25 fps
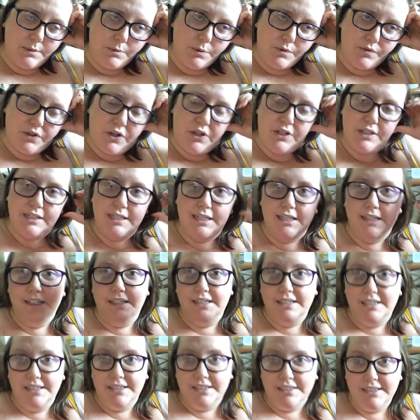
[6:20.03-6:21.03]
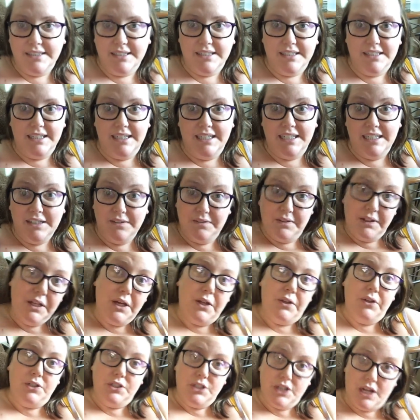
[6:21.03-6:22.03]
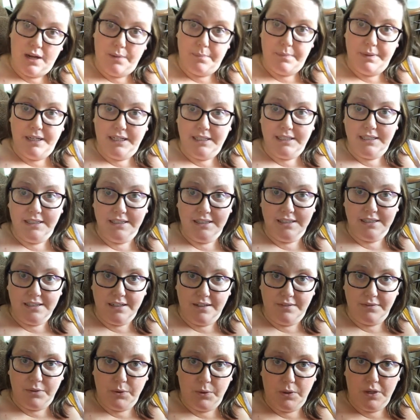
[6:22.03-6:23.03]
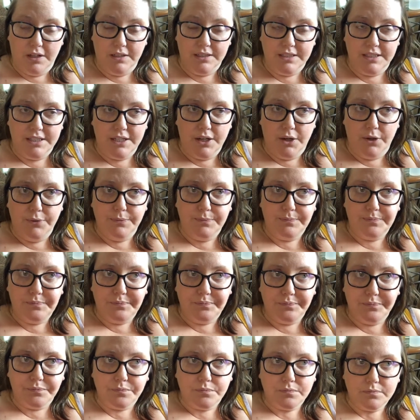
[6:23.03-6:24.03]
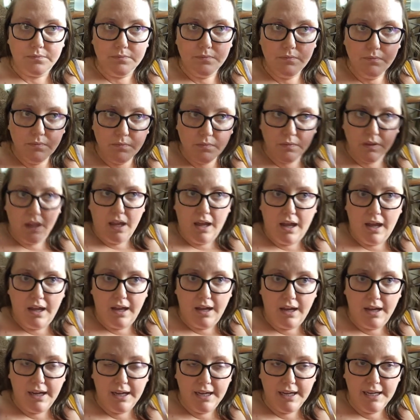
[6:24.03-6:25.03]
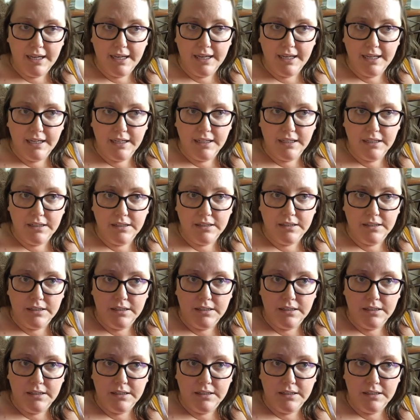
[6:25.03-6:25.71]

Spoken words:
move on to any of the other topics and stuff going on. So I